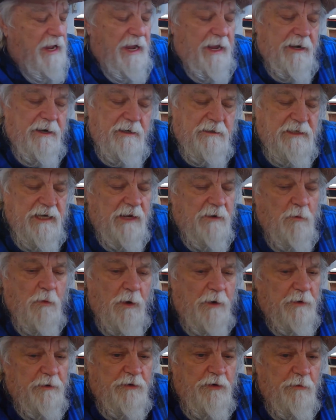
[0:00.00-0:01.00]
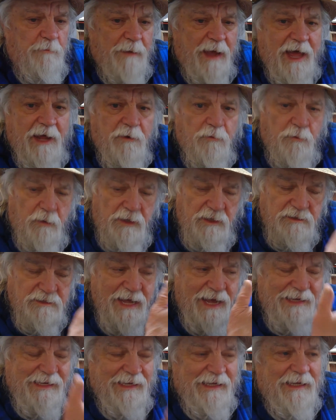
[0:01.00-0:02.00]
and take one or two batteries.
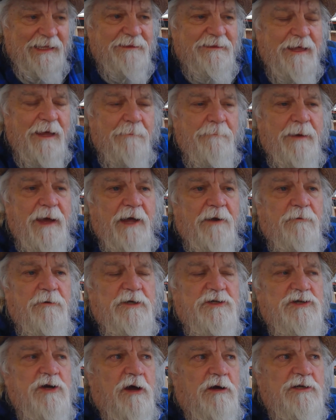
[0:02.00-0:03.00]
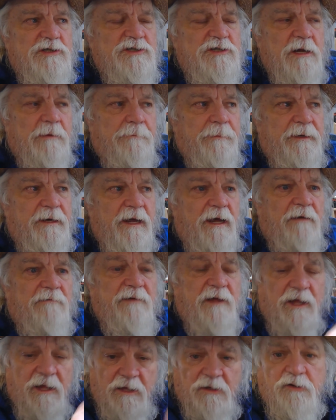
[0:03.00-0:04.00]
I can get that battery charged up enough
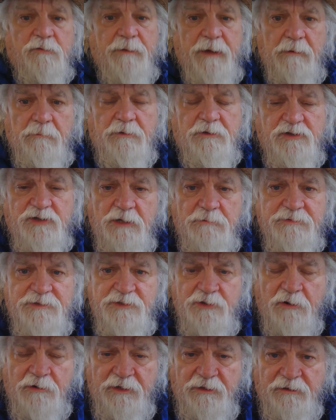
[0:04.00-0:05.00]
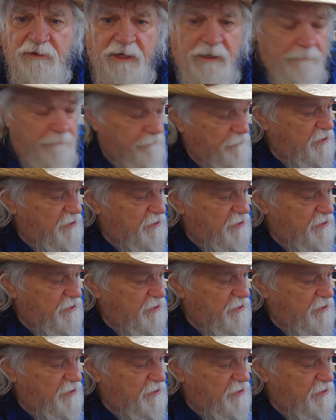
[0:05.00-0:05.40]
to be able to jumpstart it then.